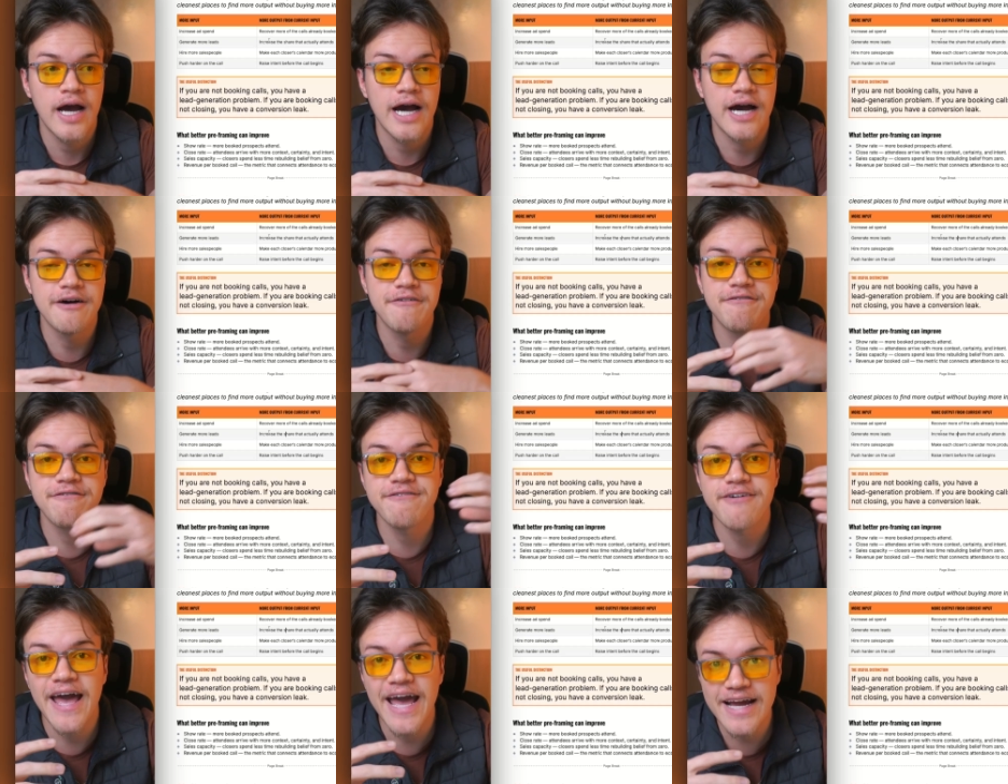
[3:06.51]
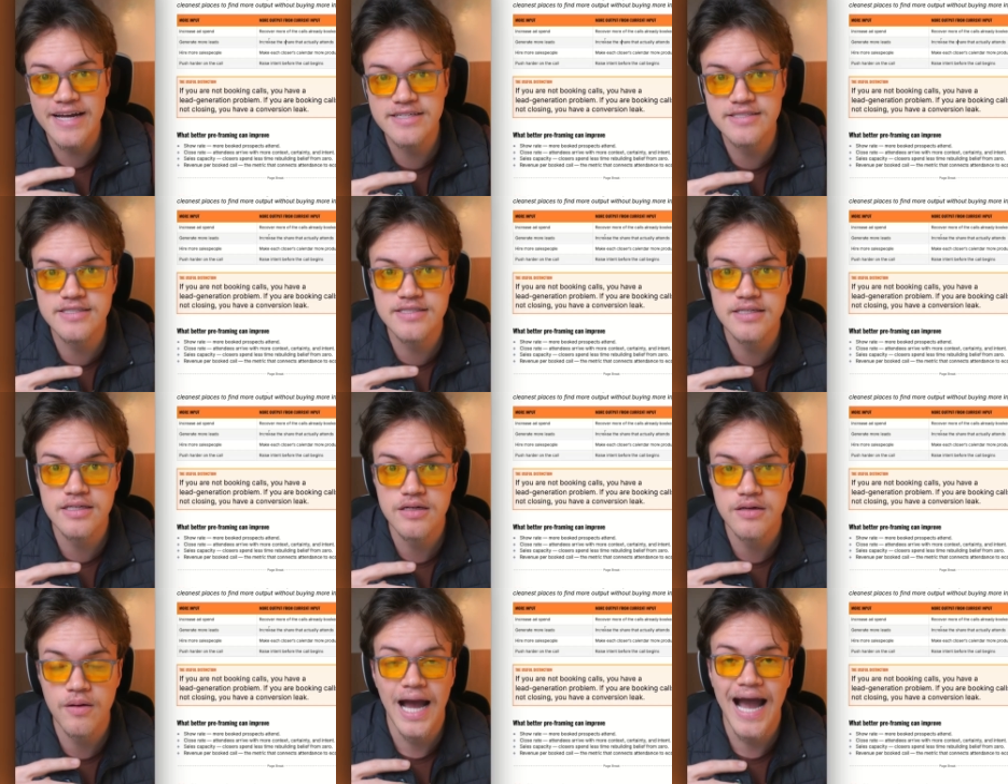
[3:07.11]

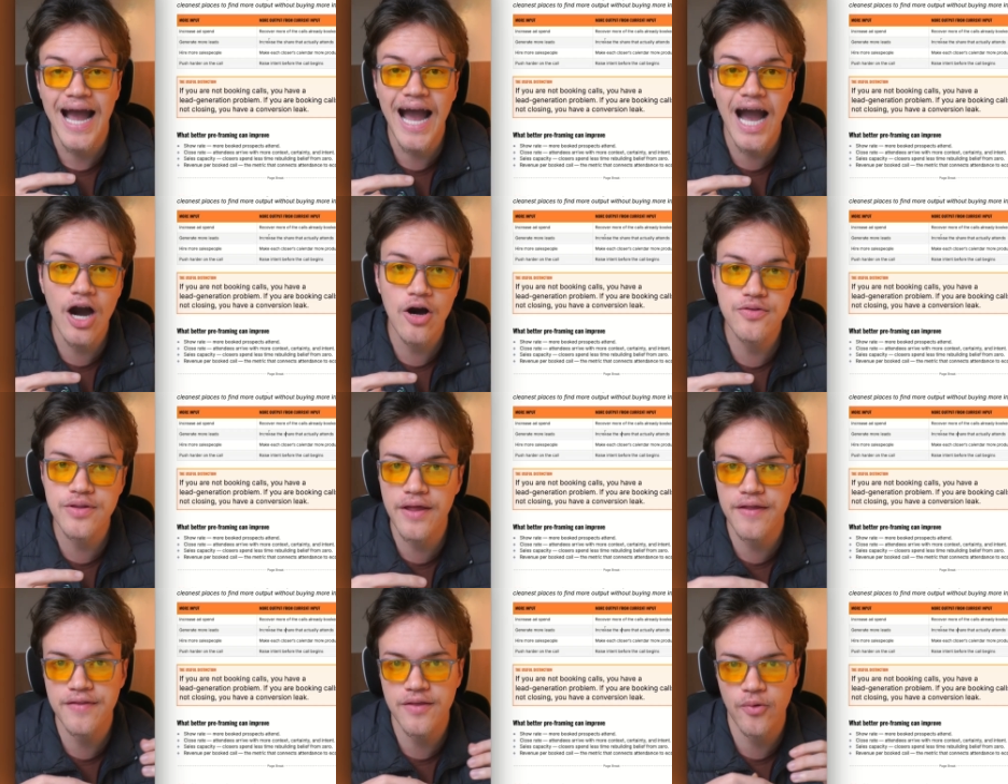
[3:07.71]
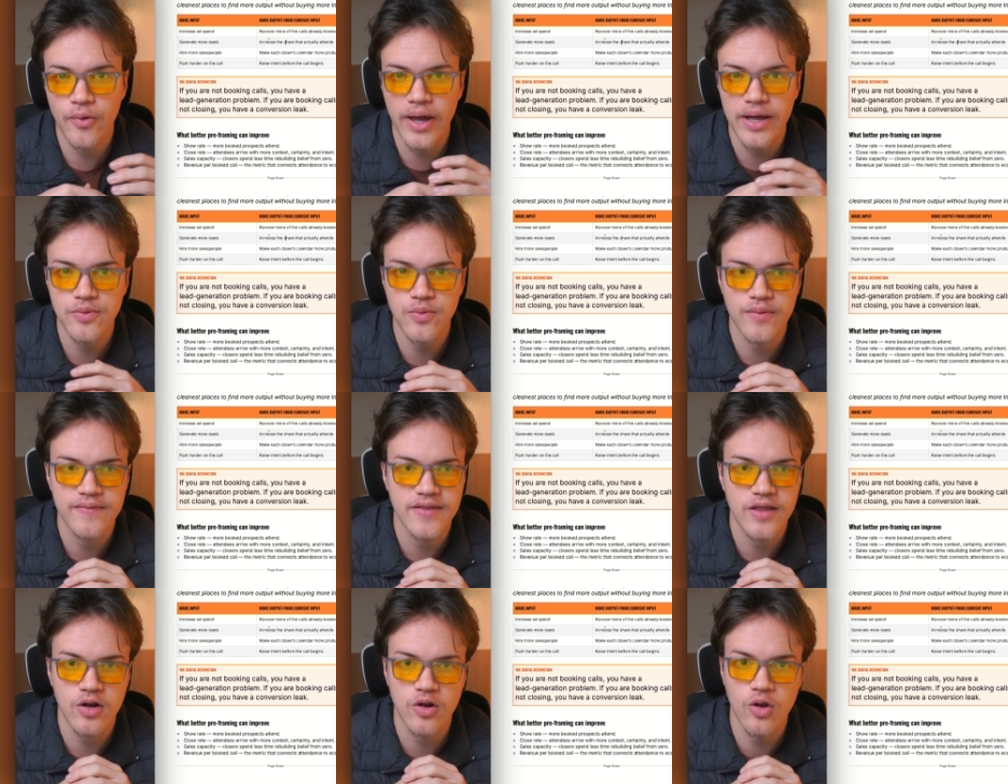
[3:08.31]
affect how they interact
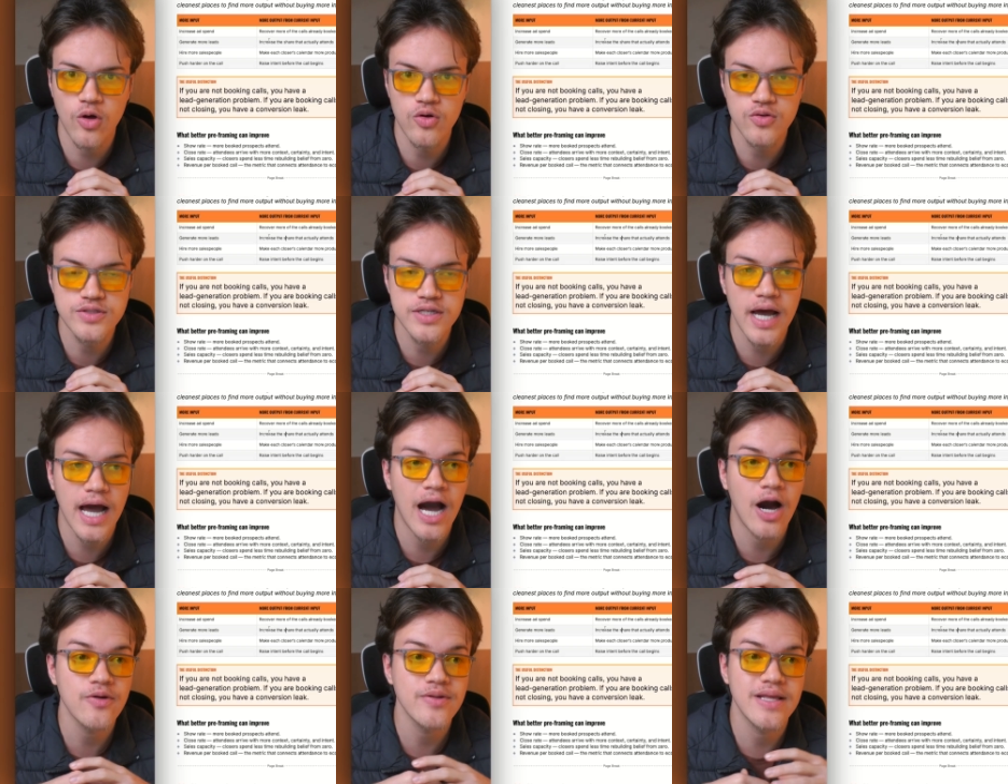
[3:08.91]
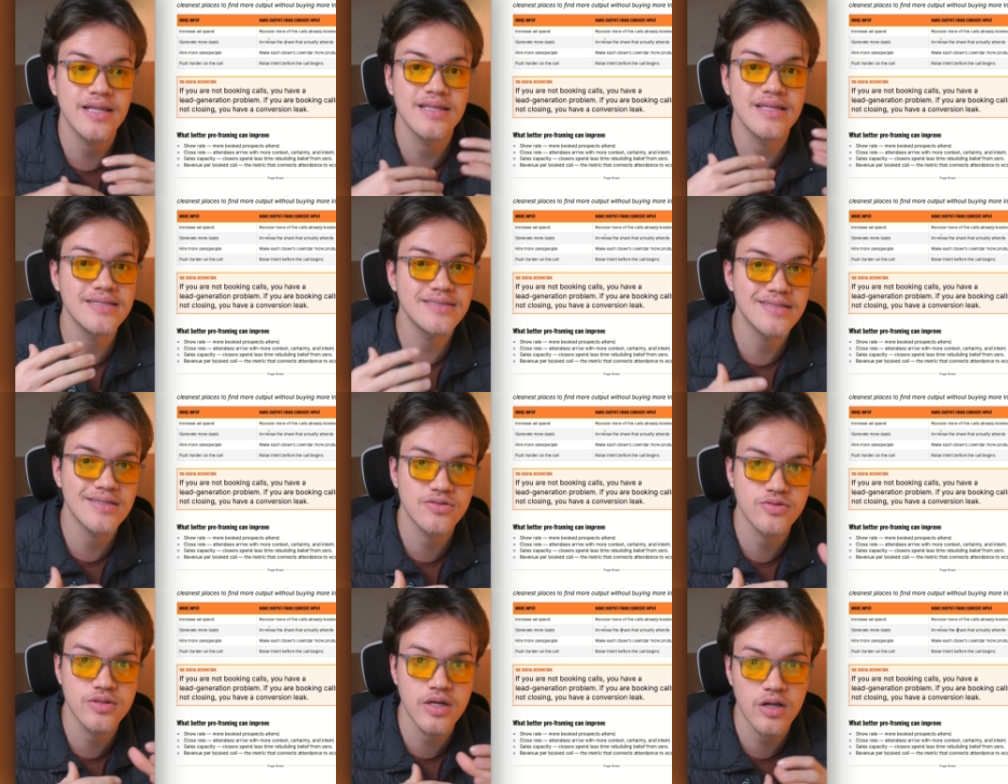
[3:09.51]
with the closer, how they
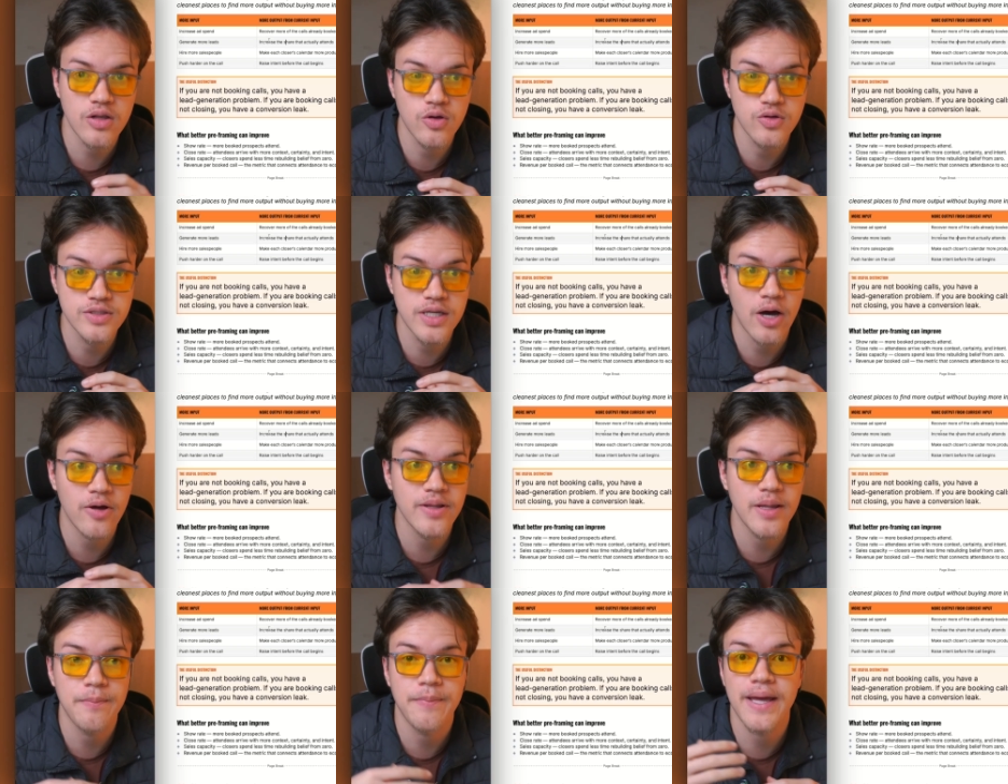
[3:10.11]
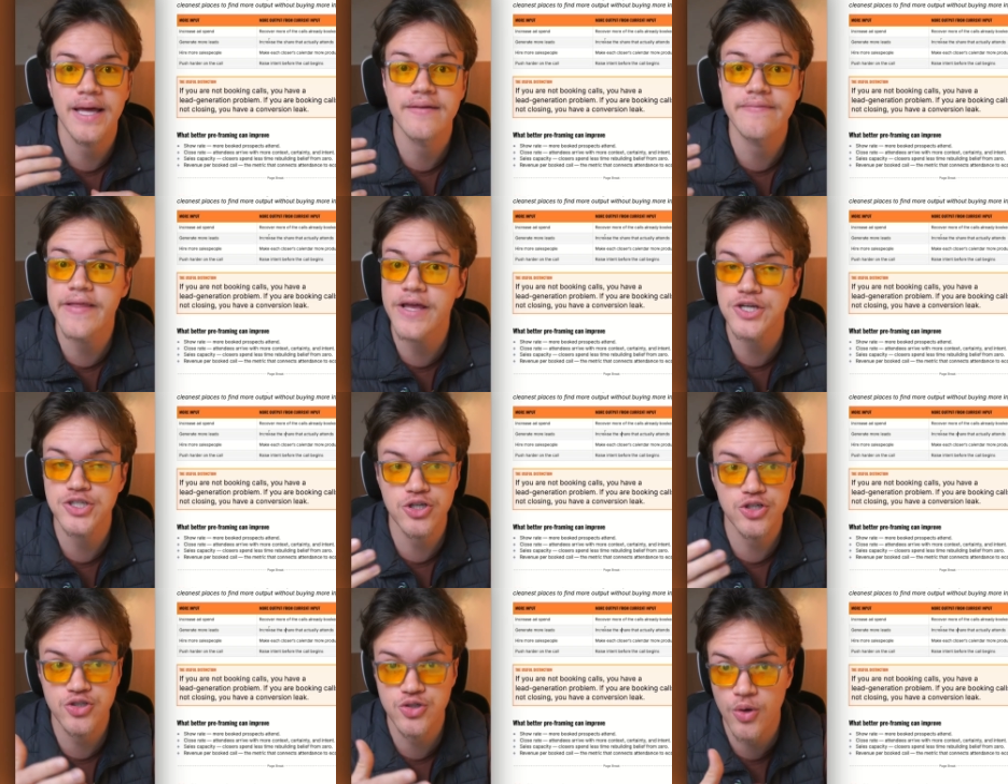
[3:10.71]
listen to the closer, how they pay
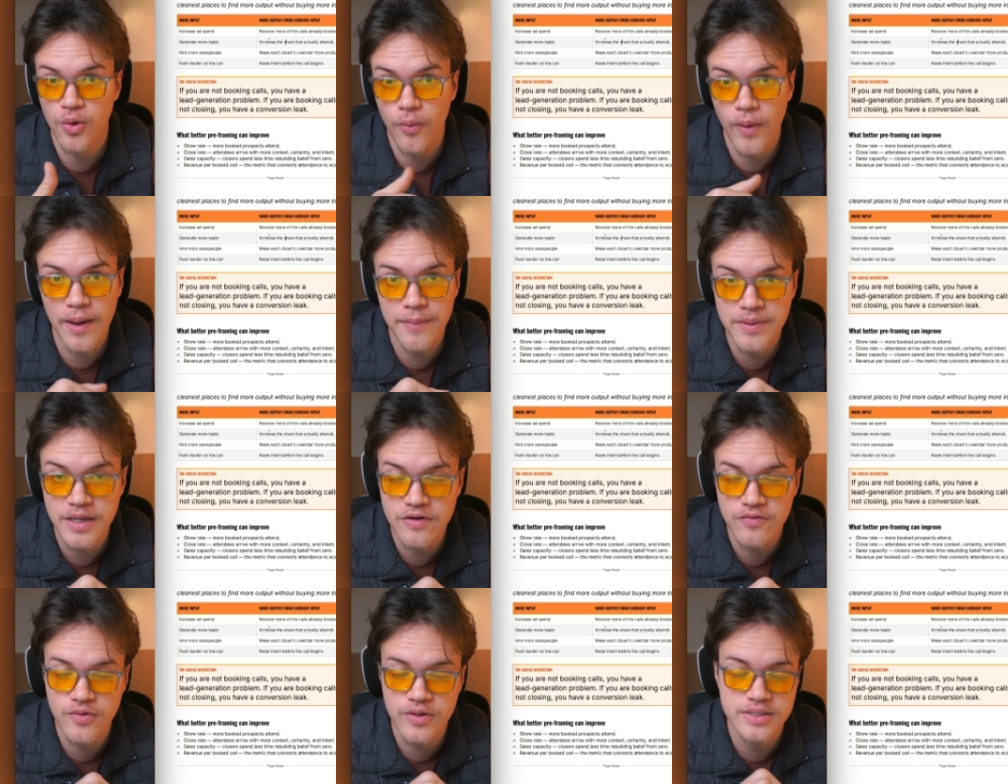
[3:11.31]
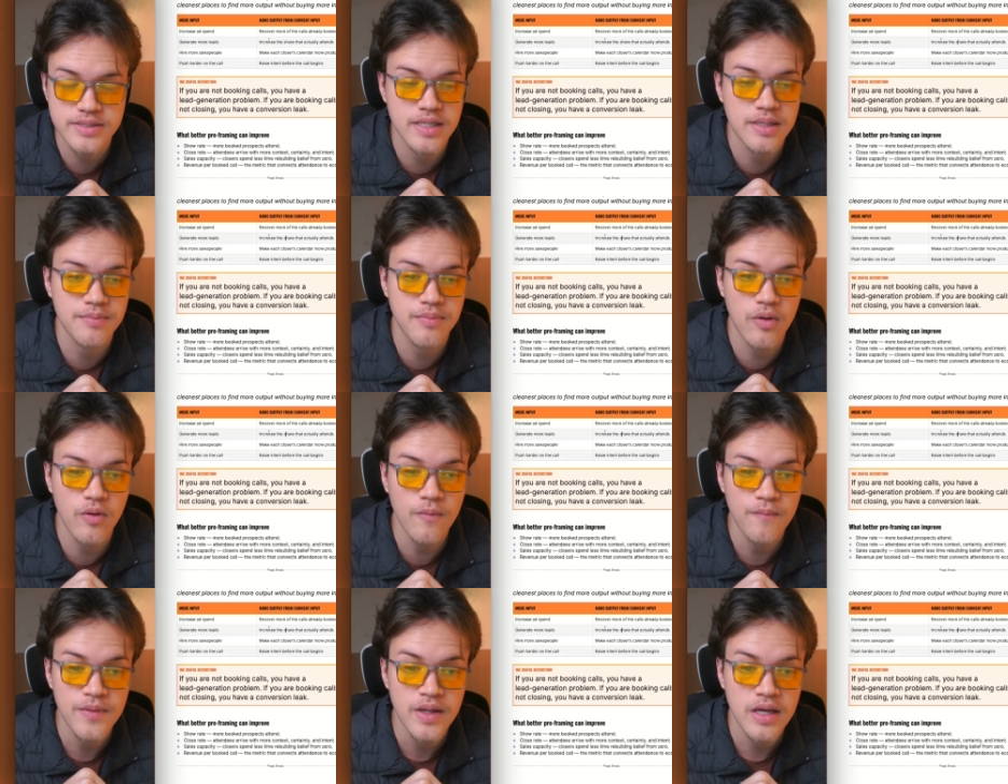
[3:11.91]
attention to a webinar, for
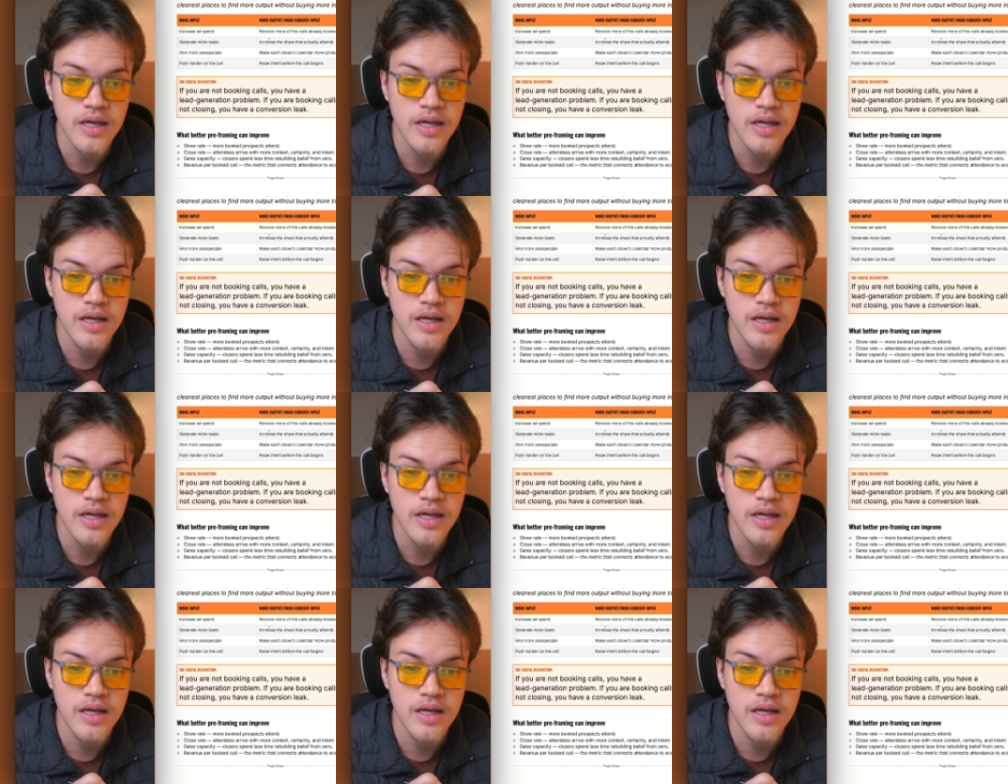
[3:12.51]
example.